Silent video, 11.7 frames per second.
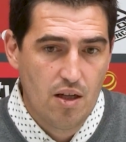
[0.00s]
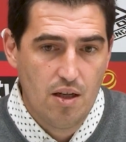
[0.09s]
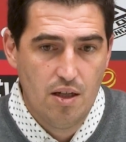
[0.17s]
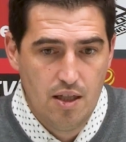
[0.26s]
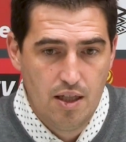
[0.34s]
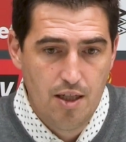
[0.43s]

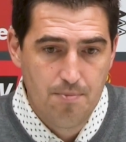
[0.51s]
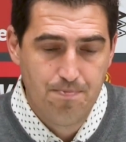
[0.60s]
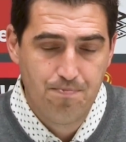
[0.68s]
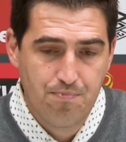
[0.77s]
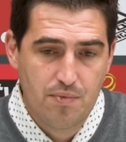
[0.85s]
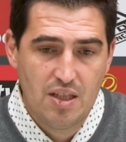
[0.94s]
Uh,
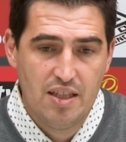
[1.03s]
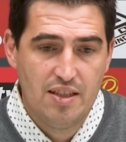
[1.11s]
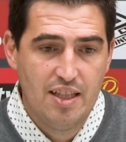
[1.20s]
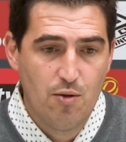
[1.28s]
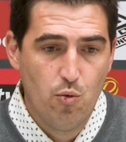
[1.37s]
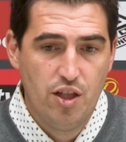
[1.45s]
at
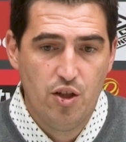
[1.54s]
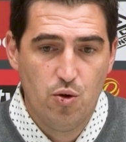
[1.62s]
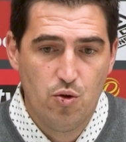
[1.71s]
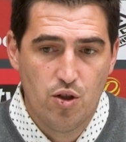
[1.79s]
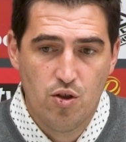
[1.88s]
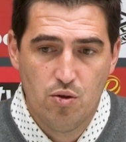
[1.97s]
the end, we knew,
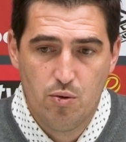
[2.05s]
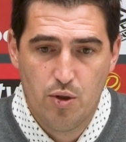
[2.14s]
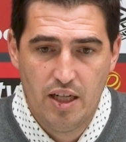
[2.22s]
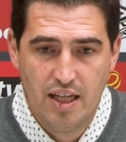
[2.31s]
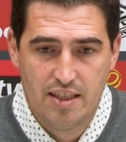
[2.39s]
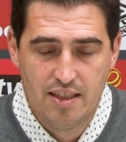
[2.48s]
no, we
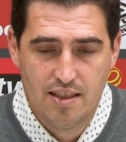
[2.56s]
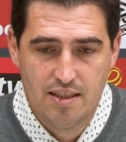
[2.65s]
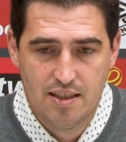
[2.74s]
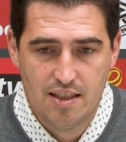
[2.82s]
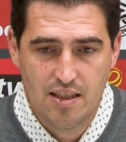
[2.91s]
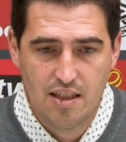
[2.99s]
had a,
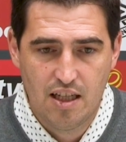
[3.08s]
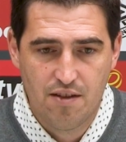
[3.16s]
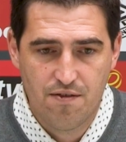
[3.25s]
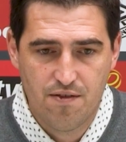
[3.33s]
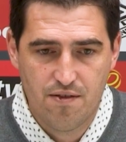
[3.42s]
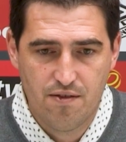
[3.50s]
a
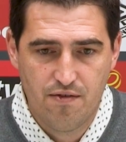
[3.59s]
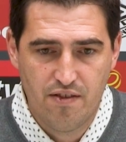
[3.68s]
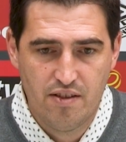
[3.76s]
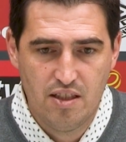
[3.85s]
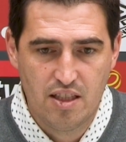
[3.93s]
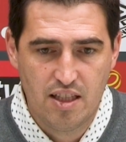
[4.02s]
tough
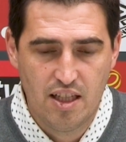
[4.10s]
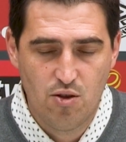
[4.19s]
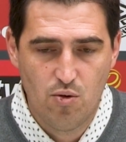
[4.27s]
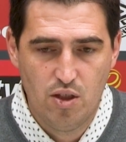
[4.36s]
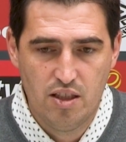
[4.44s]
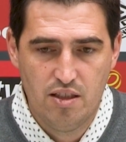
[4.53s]

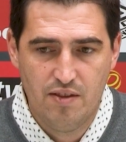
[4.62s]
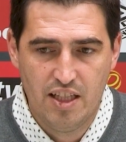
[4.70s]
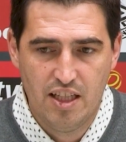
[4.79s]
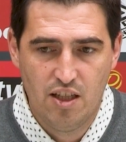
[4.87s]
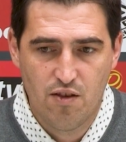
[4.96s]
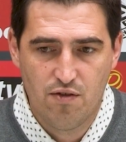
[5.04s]
schedule in the
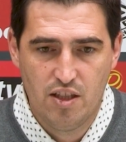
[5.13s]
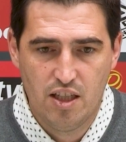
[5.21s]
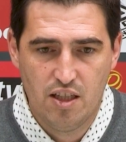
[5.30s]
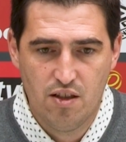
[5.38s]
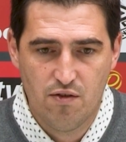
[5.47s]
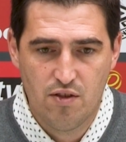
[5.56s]
beginning of the
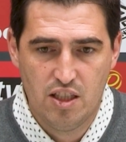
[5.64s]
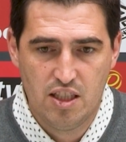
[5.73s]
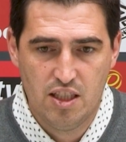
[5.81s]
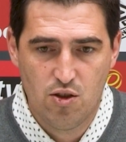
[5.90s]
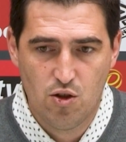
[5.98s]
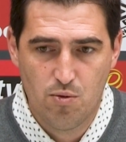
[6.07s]
of the
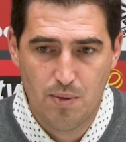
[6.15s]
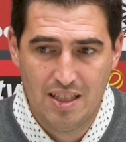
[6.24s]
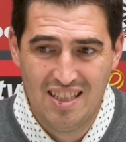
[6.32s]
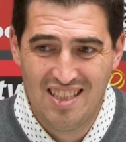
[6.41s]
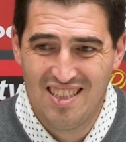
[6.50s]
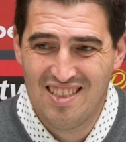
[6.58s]
season, but
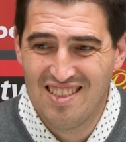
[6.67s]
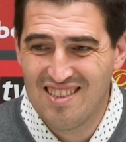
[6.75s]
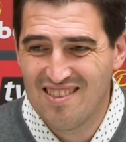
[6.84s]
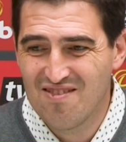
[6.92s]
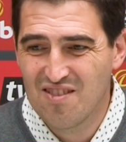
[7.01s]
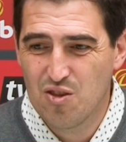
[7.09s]
this
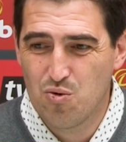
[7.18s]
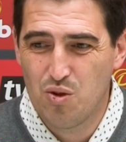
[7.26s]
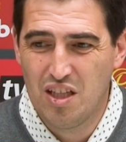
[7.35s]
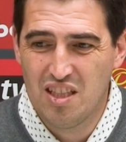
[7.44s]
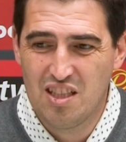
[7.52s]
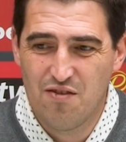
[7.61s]

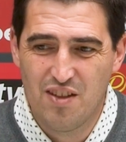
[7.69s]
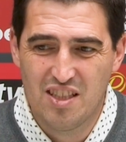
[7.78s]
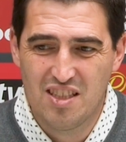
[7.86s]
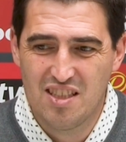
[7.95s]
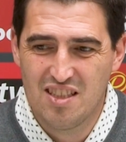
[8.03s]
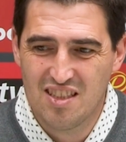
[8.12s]
today is the
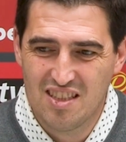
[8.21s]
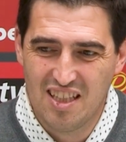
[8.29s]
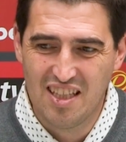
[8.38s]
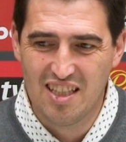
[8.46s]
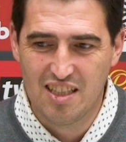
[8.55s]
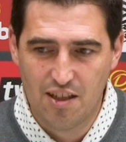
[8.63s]
first
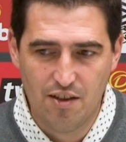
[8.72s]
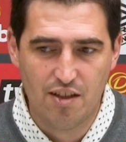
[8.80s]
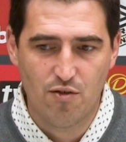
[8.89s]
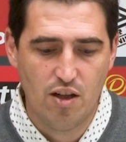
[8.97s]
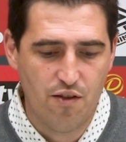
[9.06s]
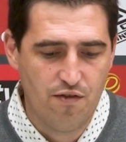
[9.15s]
day that I
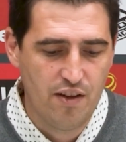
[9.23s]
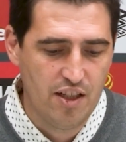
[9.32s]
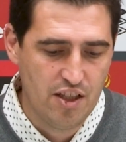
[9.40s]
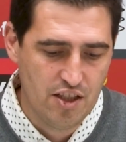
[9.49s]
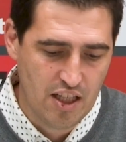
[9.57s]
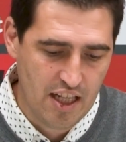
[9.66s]
really
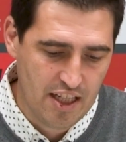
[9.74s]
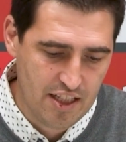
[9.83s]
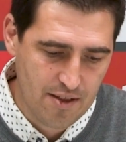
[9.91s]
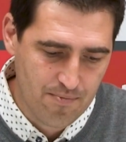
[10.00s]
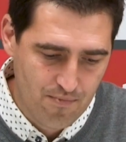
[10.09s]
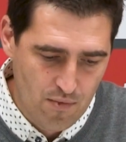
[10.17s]
finished like